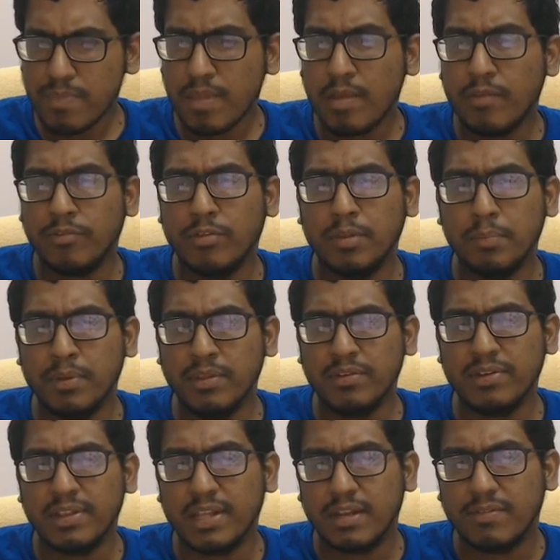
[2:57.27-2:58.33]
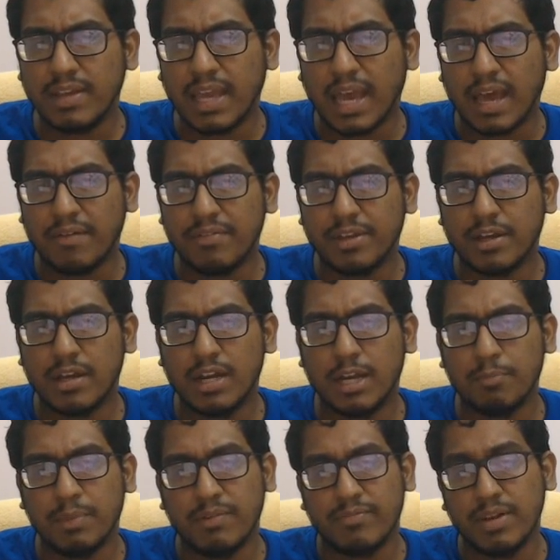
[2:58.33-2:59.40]
So the position that we have here,
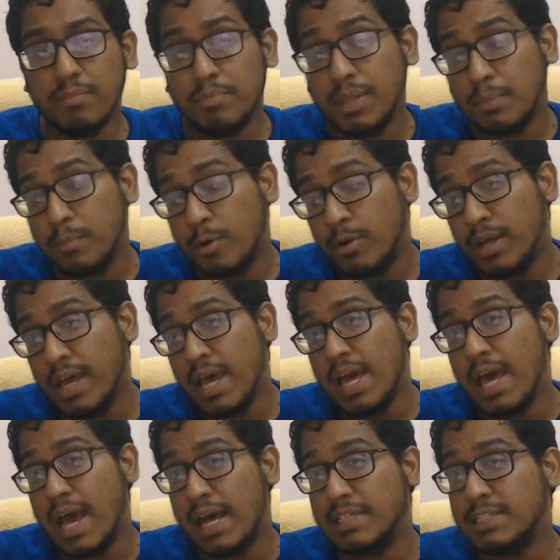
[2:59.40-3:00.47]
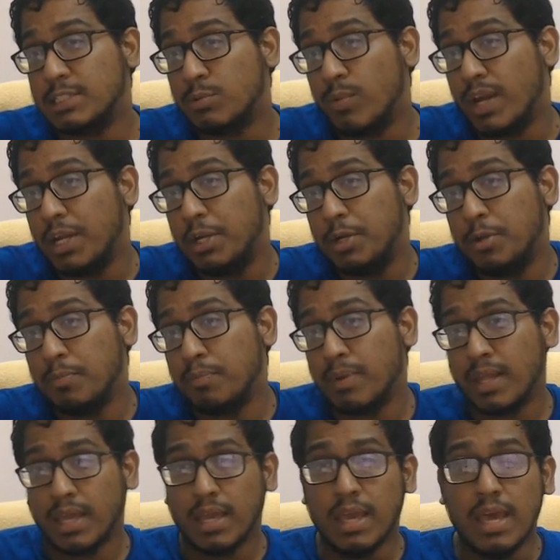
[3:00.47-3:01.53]
let me flip the board as it's white to
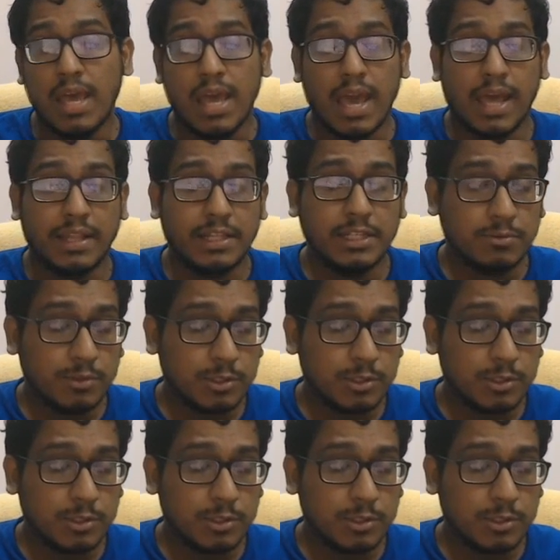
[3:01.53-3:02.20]
play. And this was